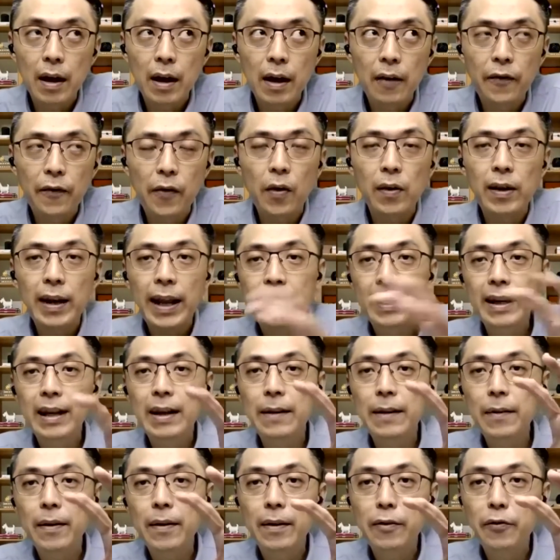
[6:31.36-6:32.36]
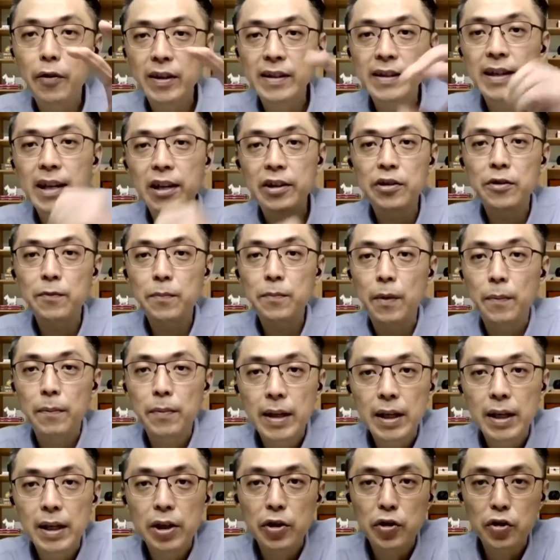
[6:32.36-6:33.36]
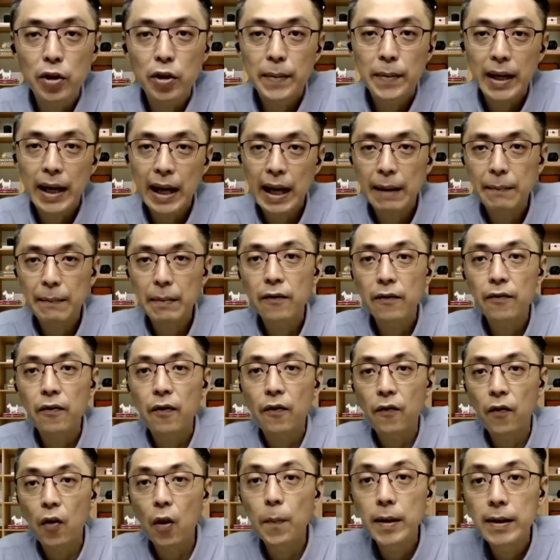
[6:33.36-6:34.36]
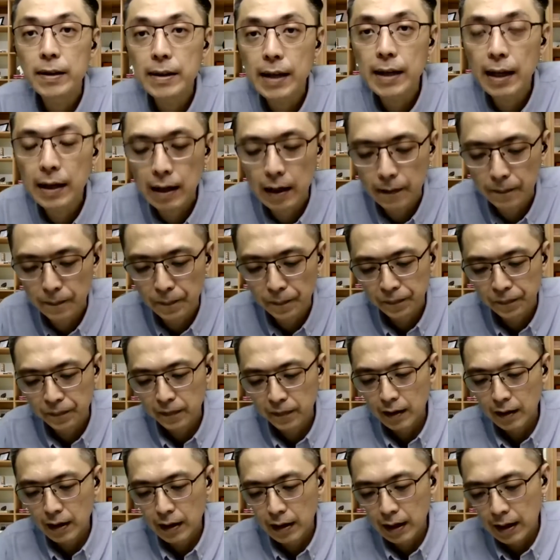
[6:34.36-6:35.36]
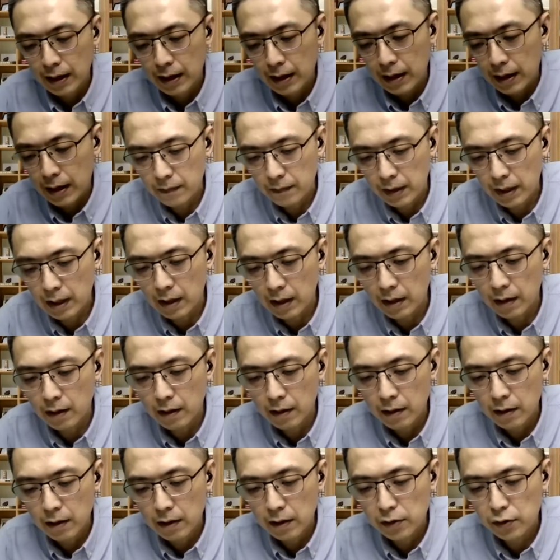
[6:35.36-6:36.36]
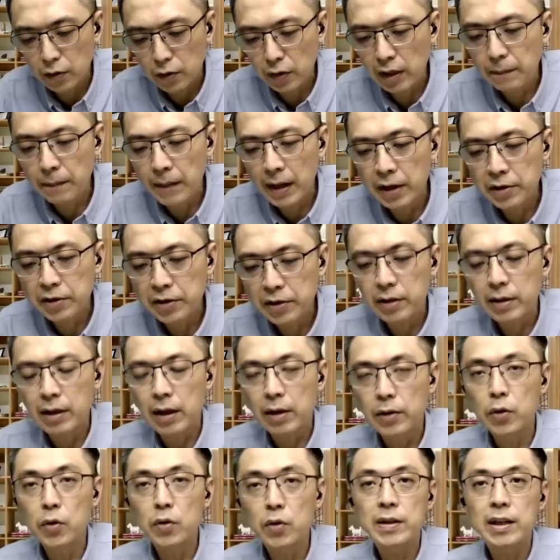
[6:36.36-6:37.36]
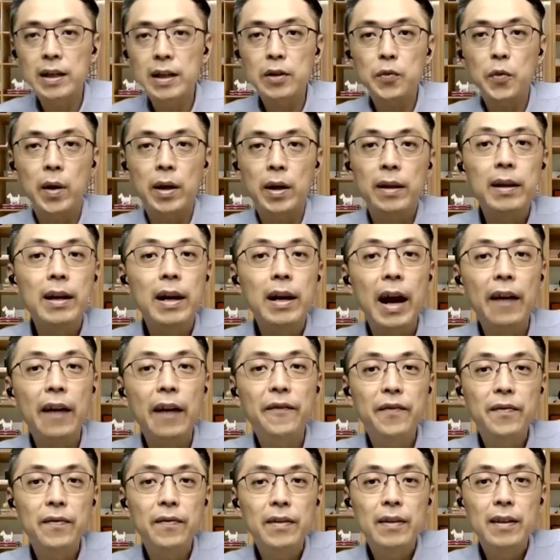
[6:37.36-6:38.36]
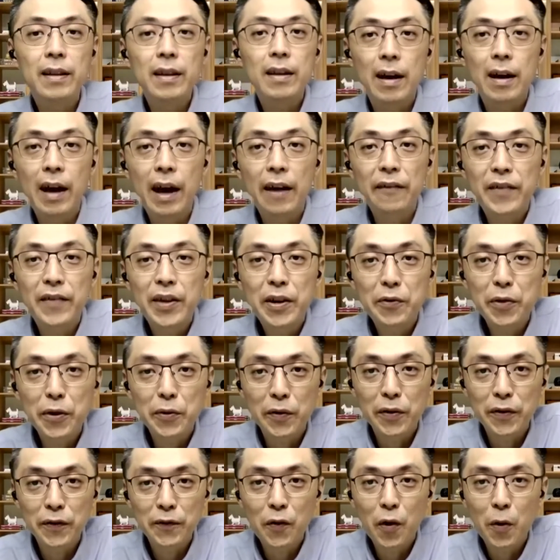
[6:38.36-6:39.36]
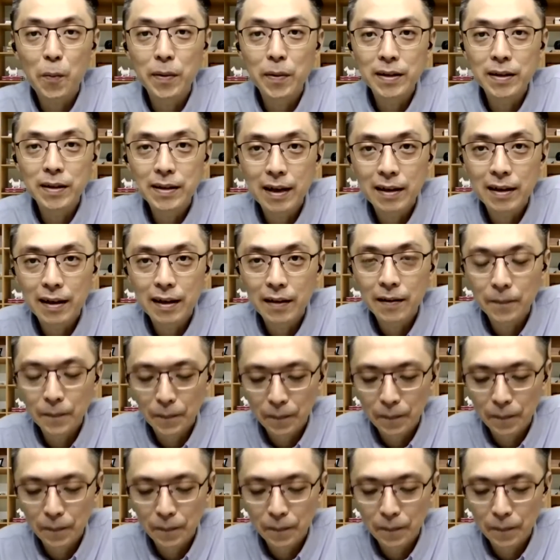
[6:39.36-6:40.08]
for landed residential property, you should be aiming for 4%. Yeah. So imagine those days when the FD rate was 4%.